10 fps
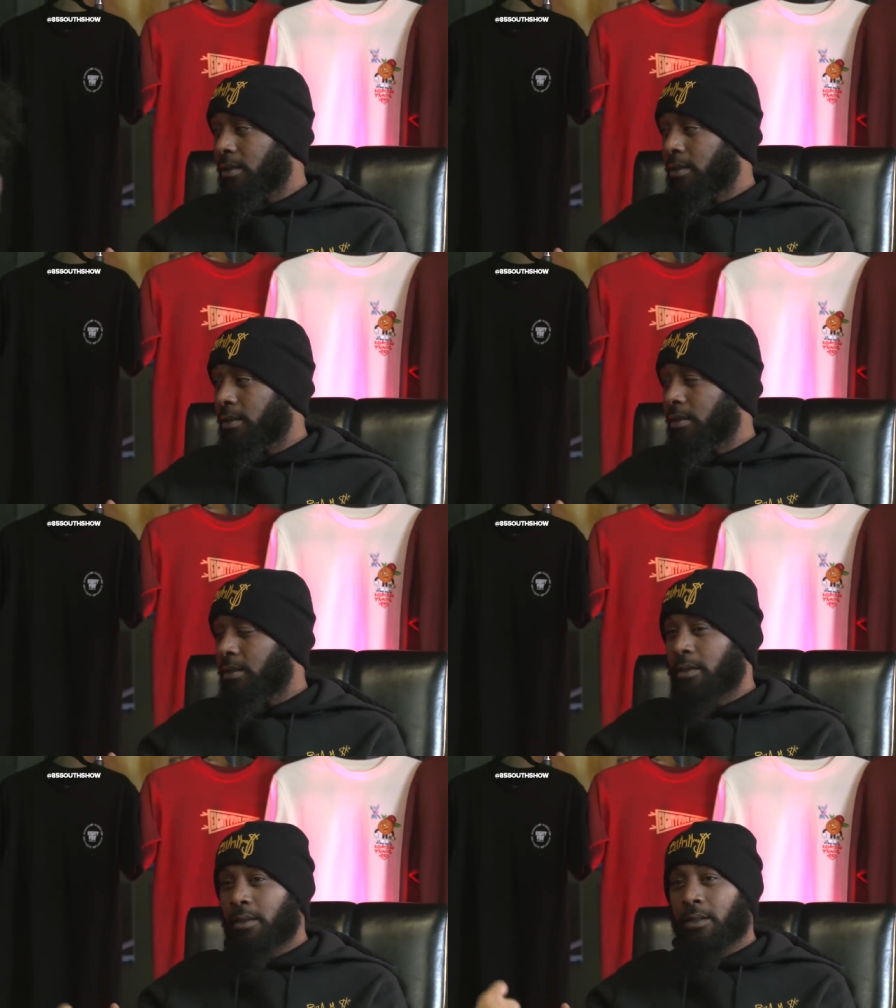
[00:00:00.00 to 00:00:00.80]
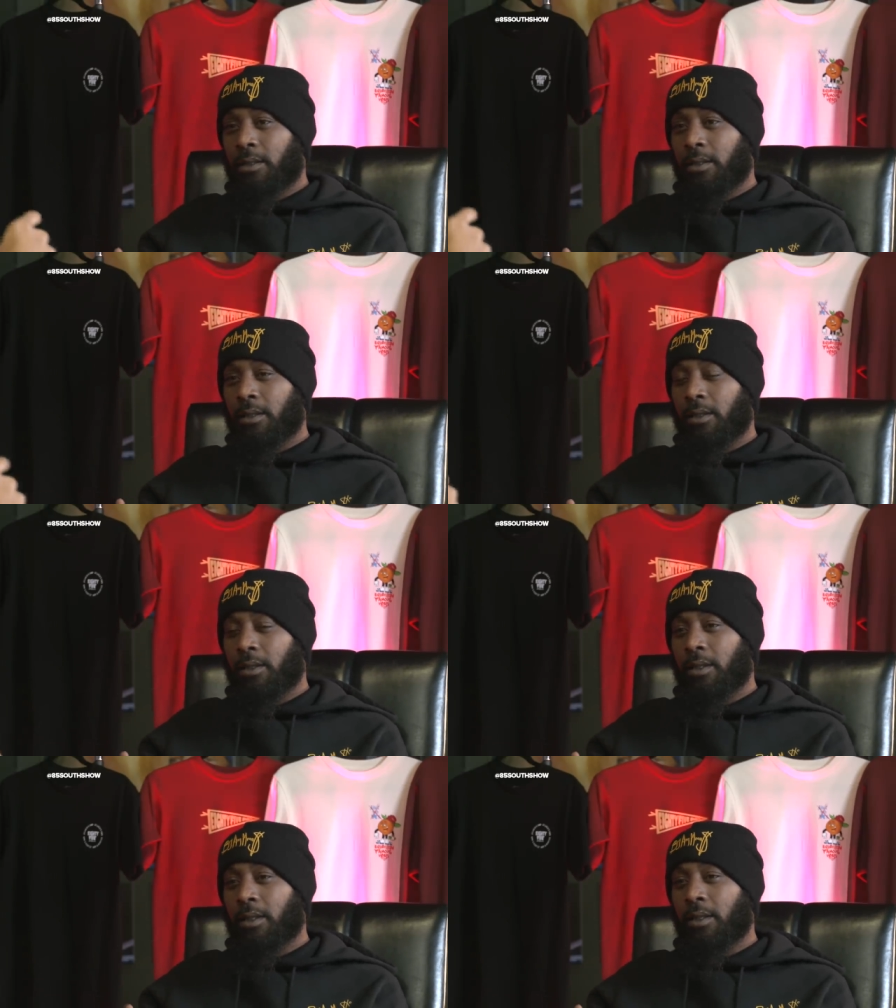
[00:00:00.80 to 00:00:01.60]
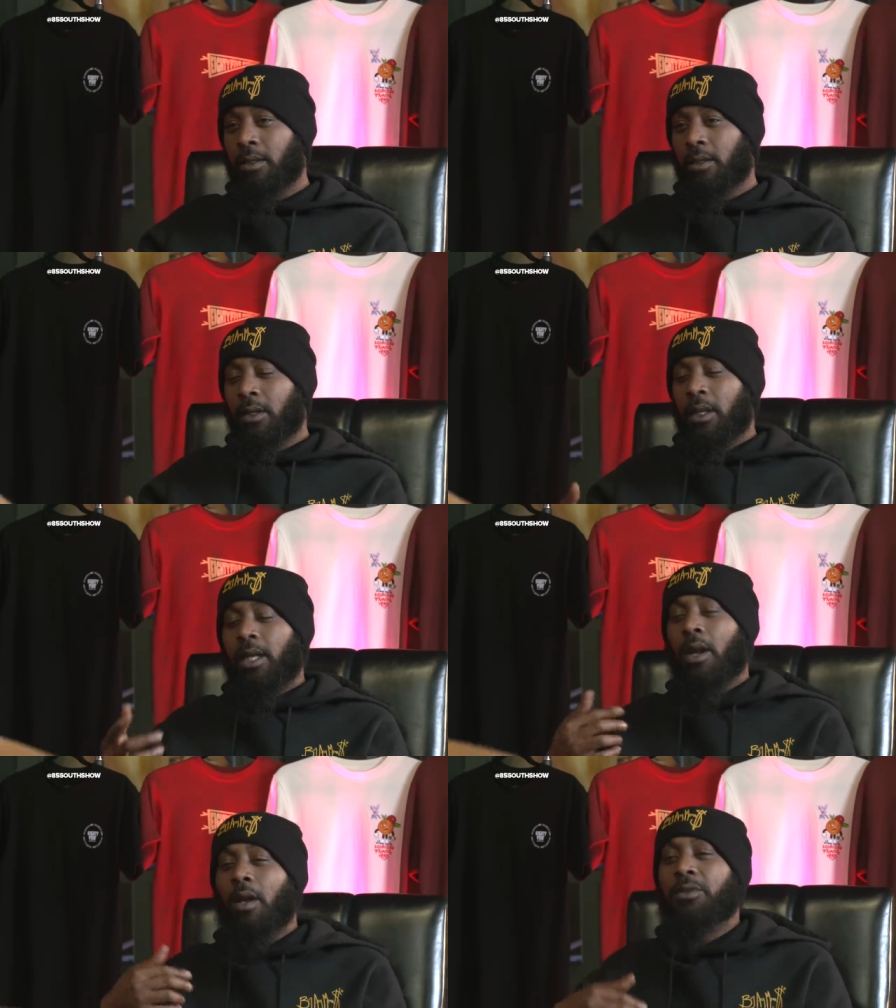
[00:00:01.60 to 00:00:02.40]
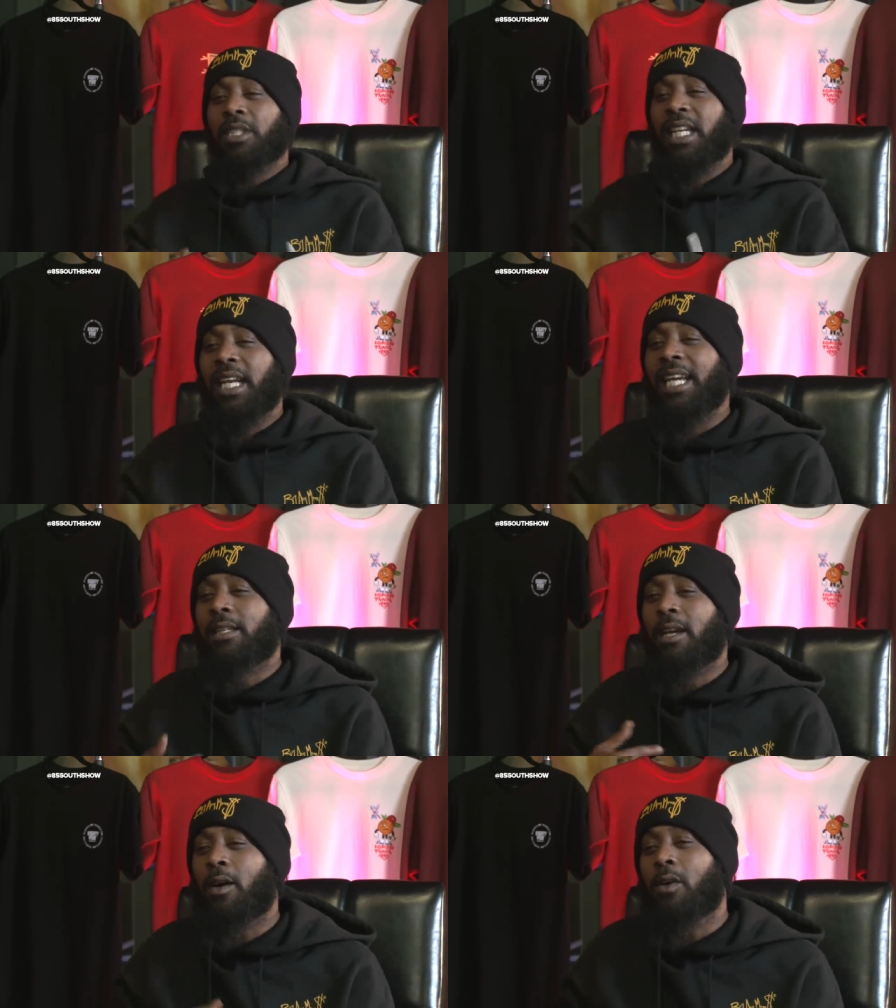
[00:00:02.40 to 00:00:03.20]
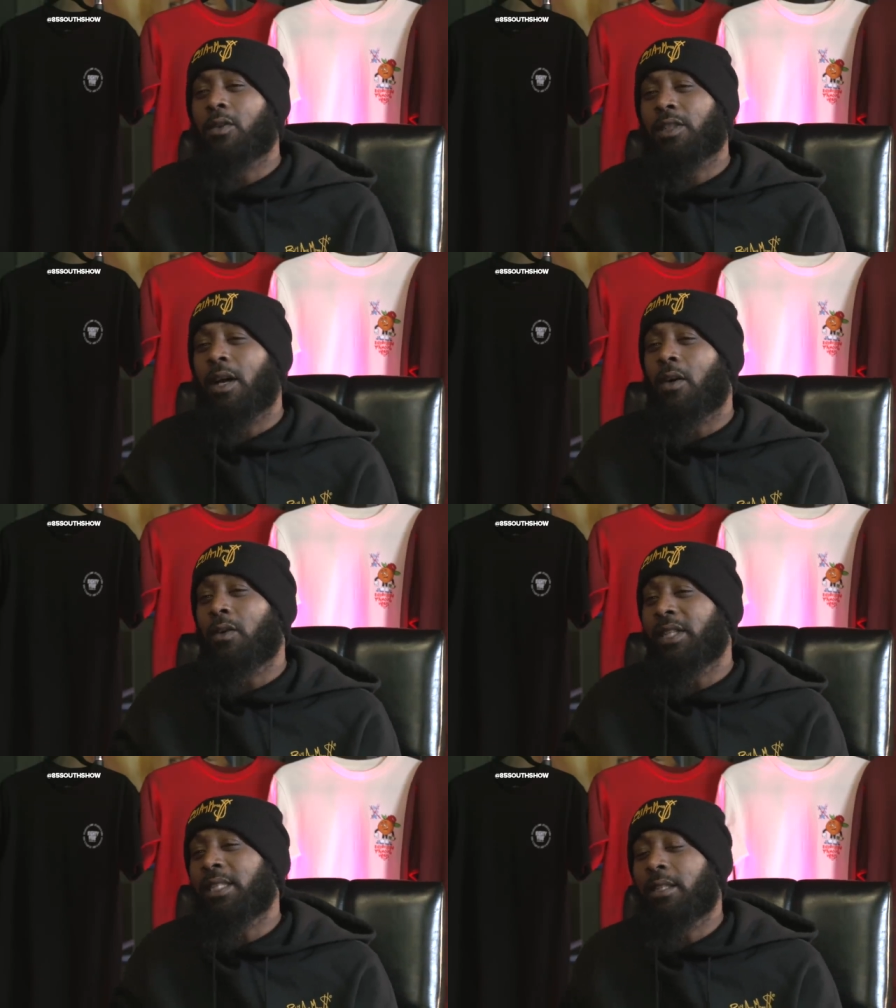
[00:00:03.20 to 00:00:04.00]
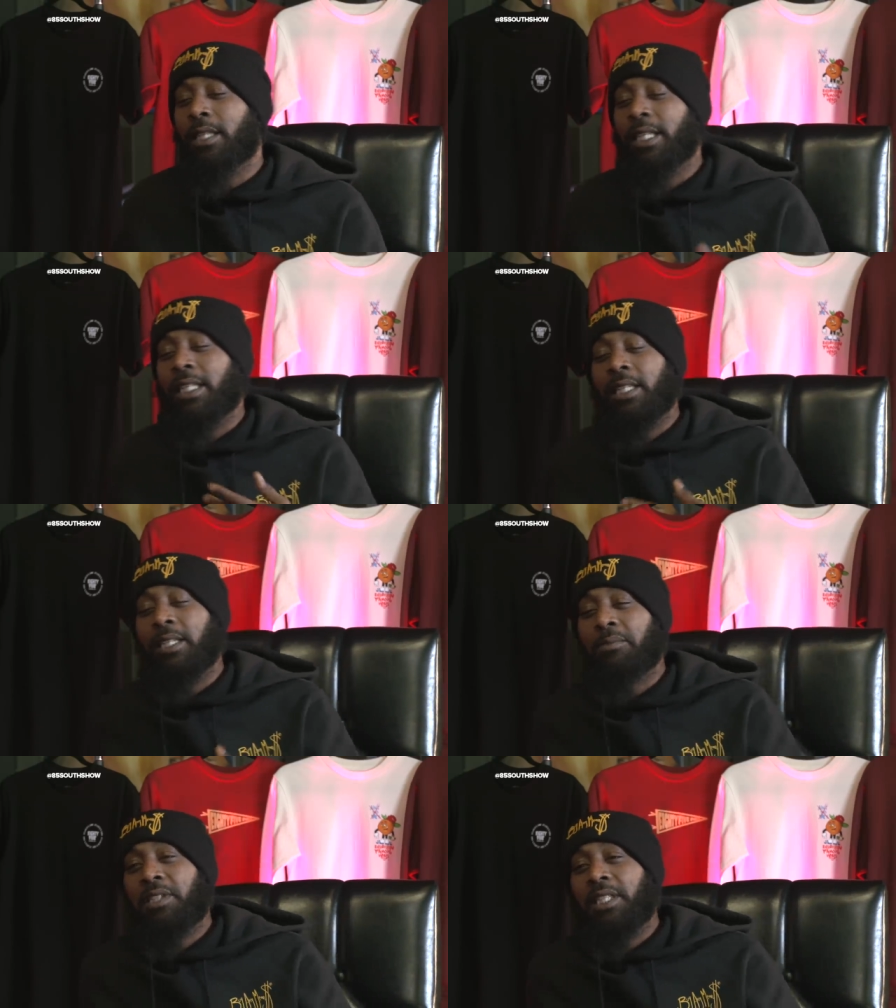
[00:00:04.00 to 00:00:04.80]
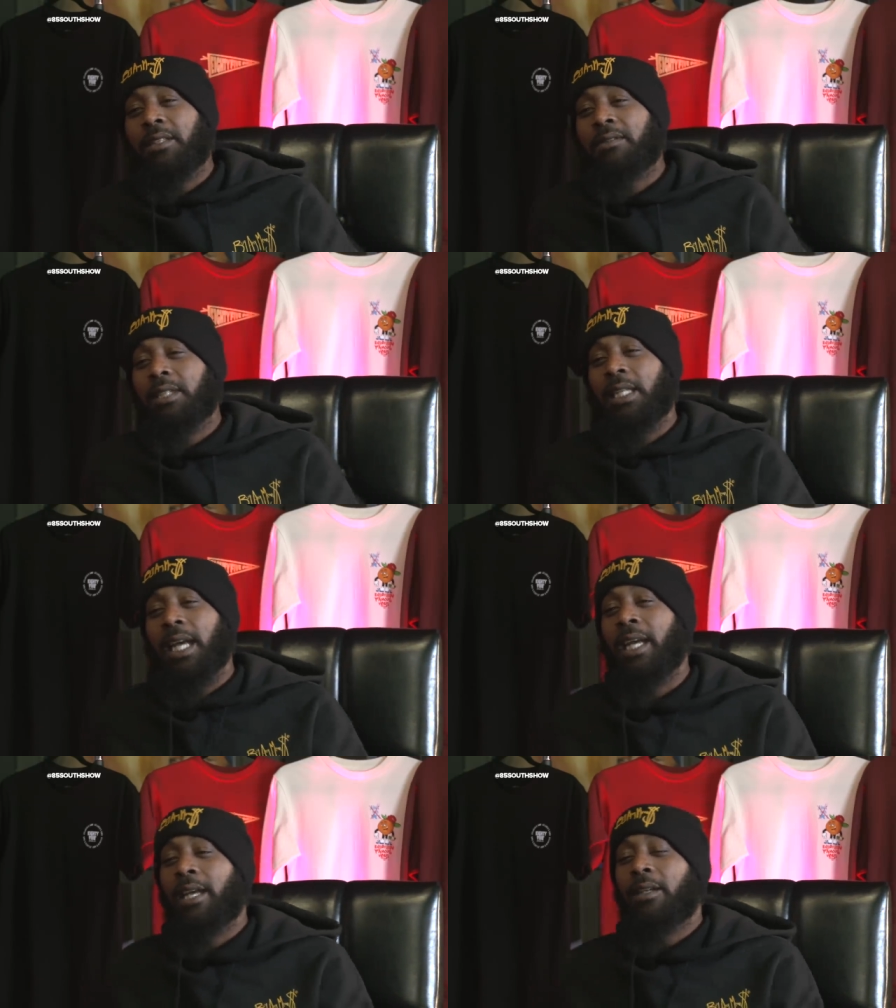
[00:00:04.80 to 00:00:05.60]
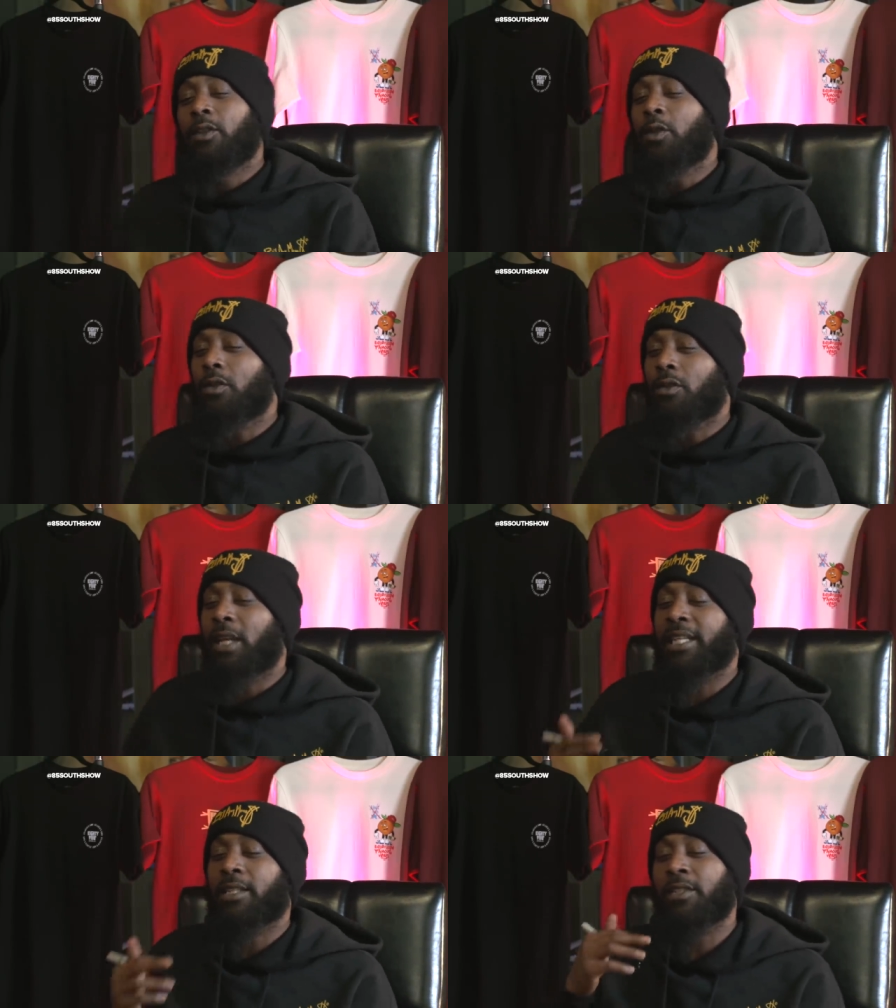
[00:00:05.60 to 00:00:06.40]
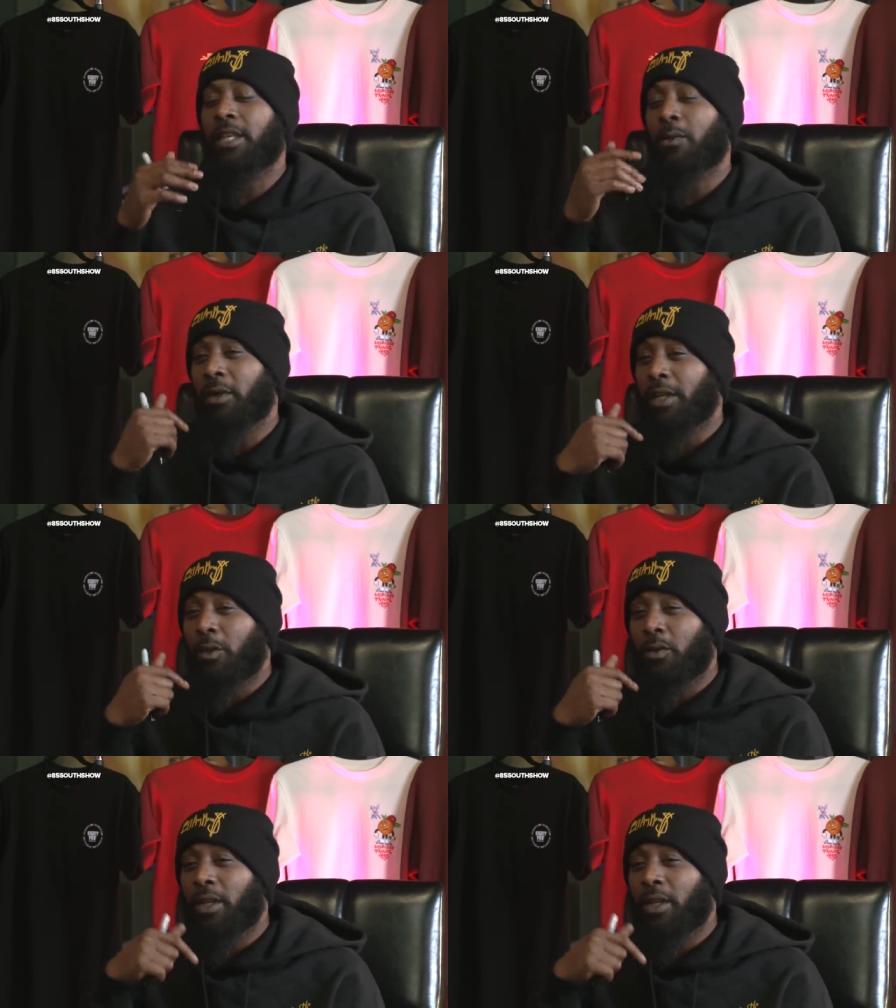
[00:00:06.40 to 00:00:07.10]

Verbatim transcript: No, that's if your dog out of control. No, I'm saying like dogs always look at themselves as like you don't like the same way you